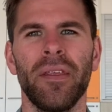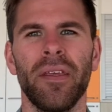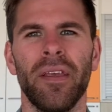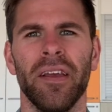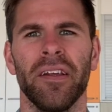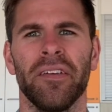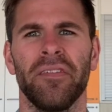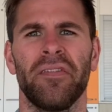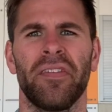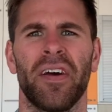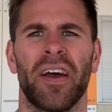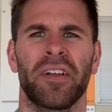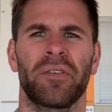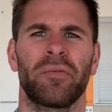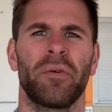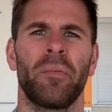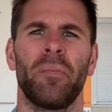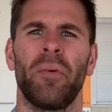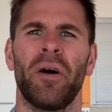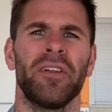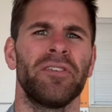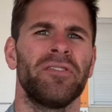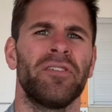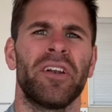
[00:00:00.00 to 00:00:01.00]
In fact, we
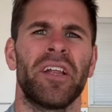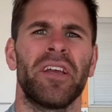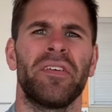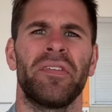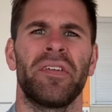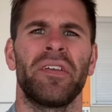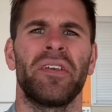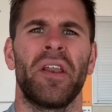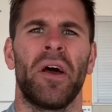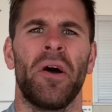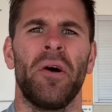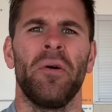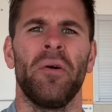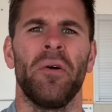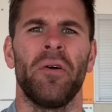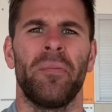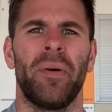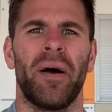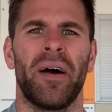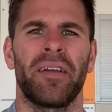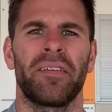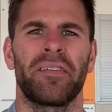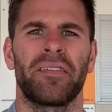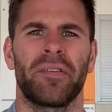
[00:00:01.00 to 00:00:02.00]
might not even know
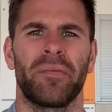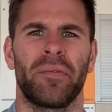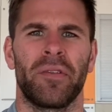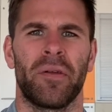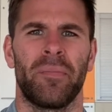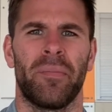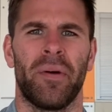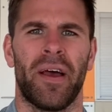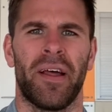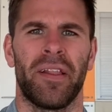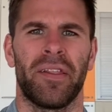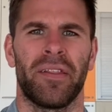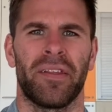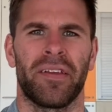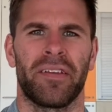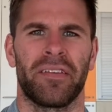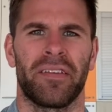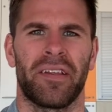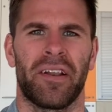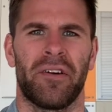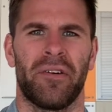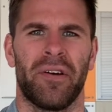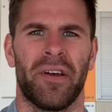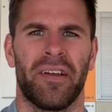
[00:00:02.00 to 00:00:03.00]
about some of the bad things
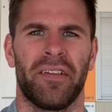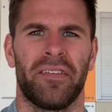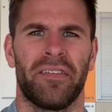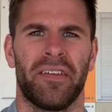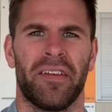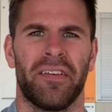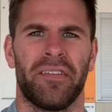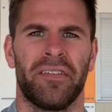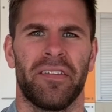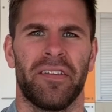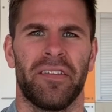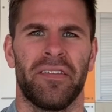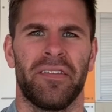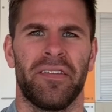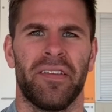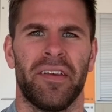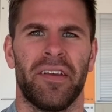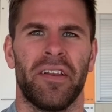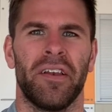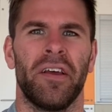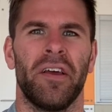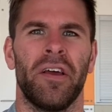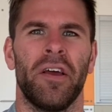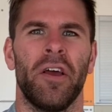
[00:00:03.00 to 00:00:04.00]
that our ancestors
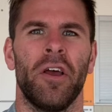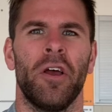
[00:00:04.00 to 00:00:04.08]
did.